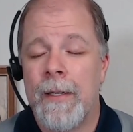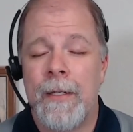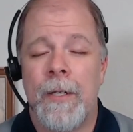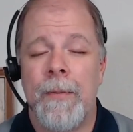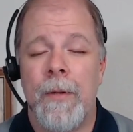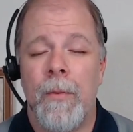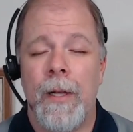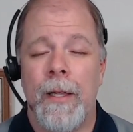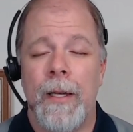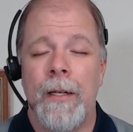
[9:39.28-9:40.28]
to be
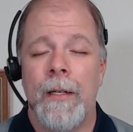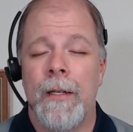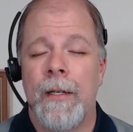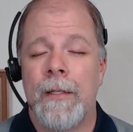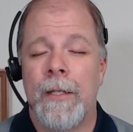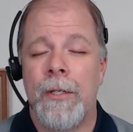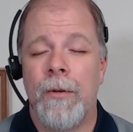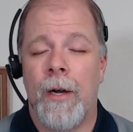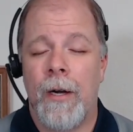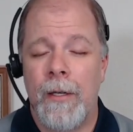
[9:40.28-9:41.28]
willing to do
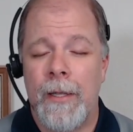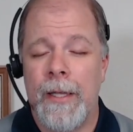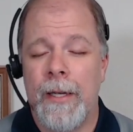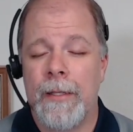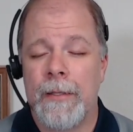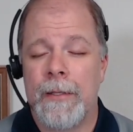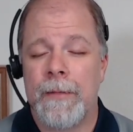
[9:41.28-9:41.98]
hard things